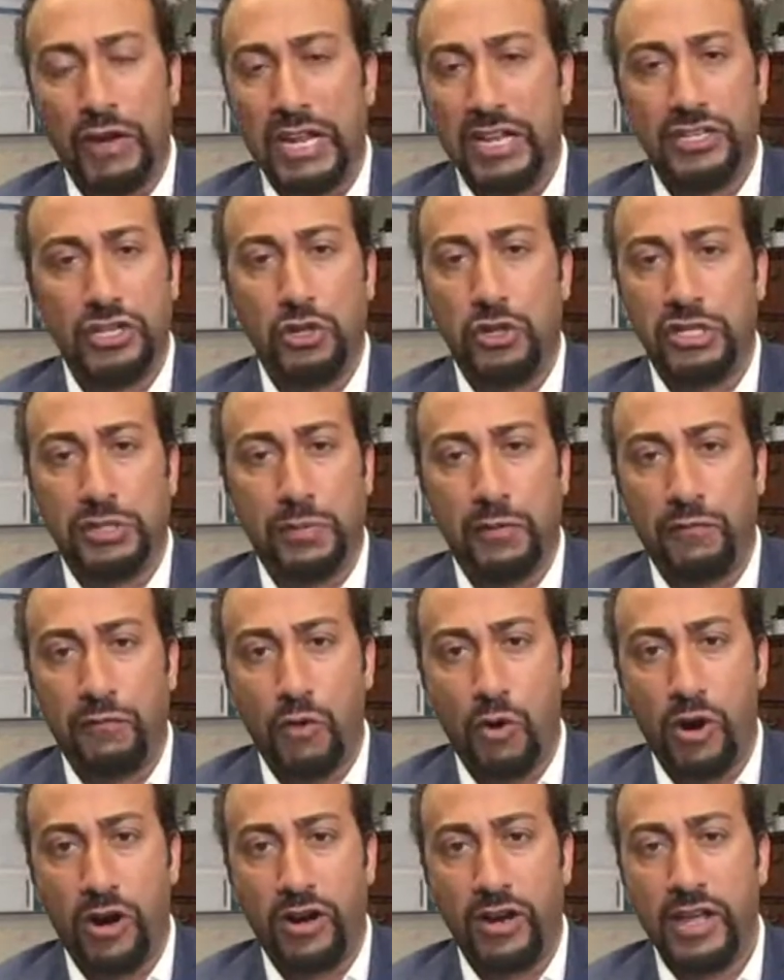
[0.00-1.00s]
we didn't do this
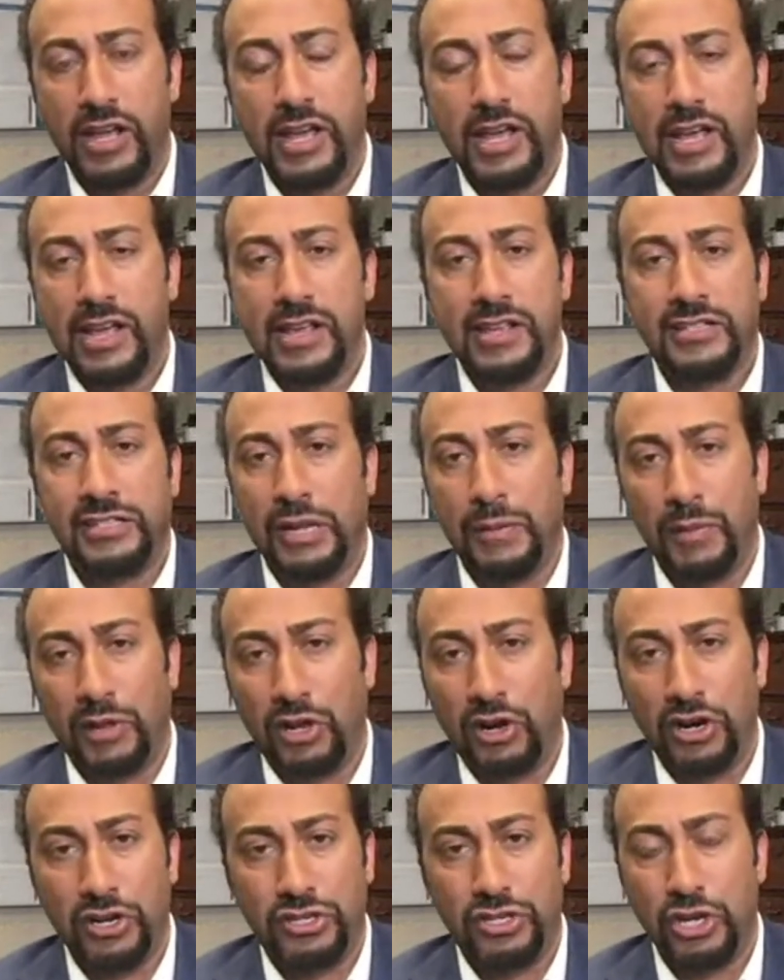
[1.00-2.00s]
before.
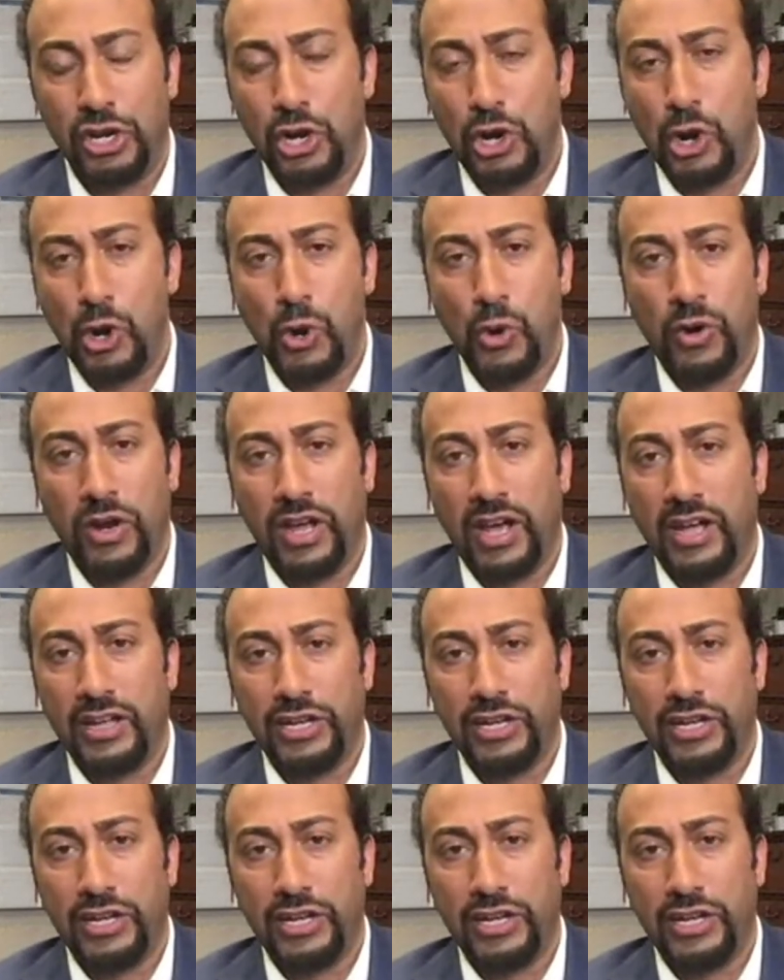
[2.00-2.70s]
Similar to,